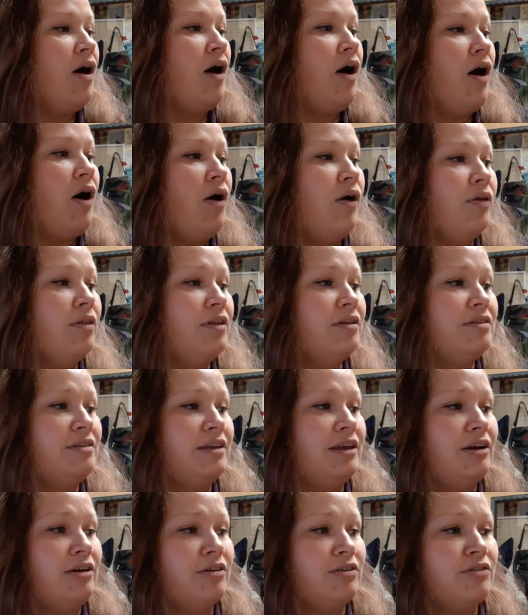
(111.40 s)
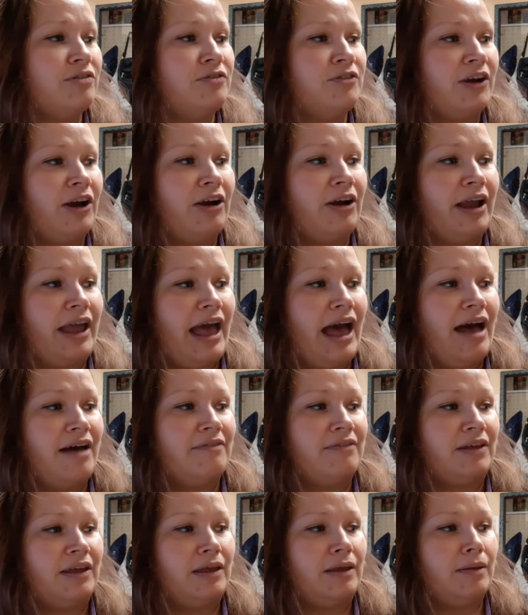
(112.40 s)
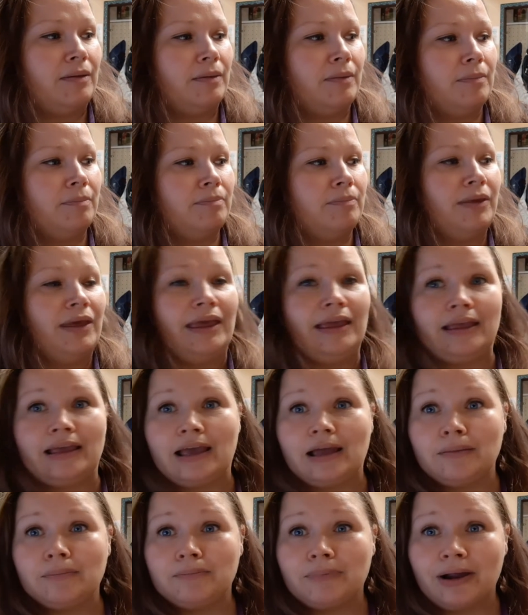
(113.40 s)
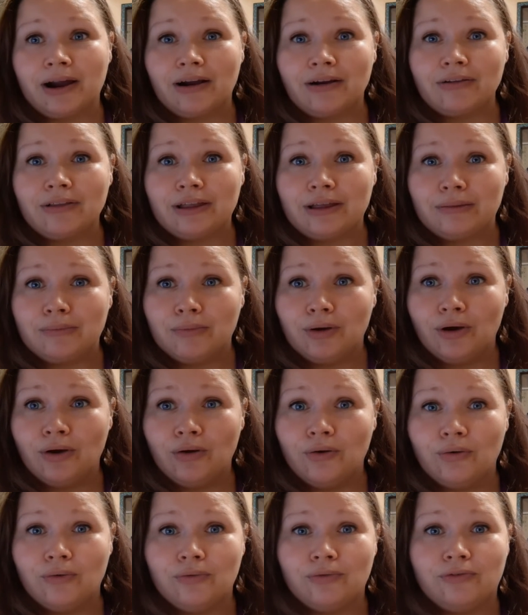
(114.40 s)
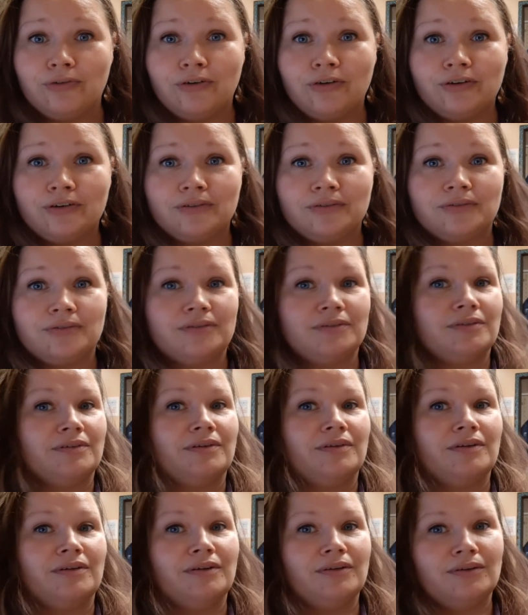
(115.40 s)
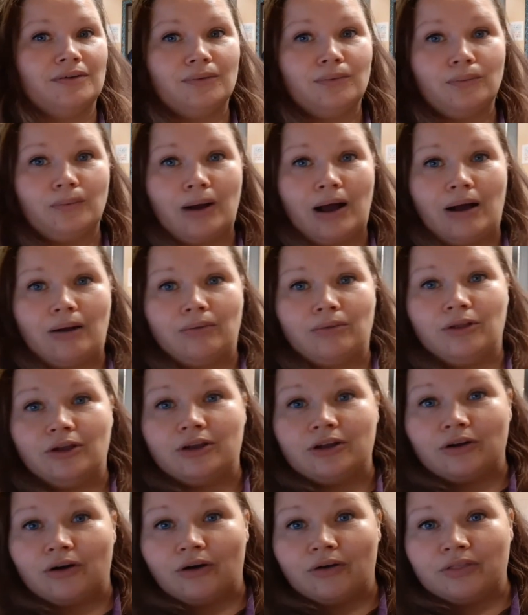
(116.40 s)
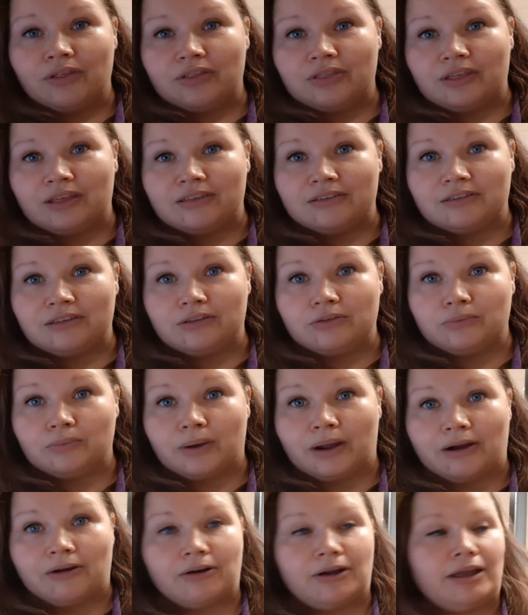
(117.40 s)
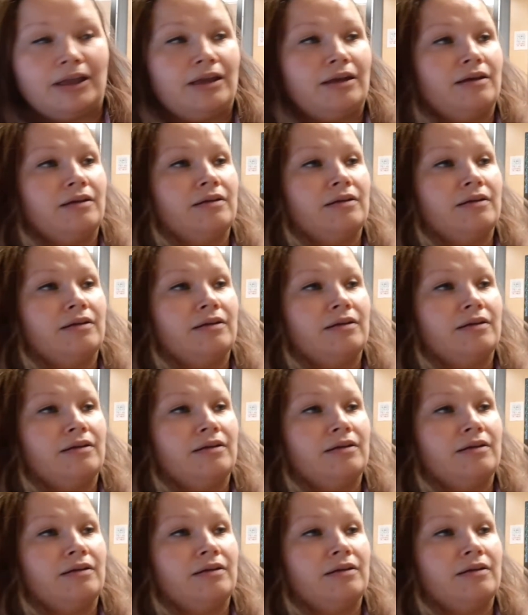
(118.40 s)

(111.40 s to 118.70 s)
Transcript: All this gear is very heavy. Pete can barely move. Wow, look at all the things he's wearing.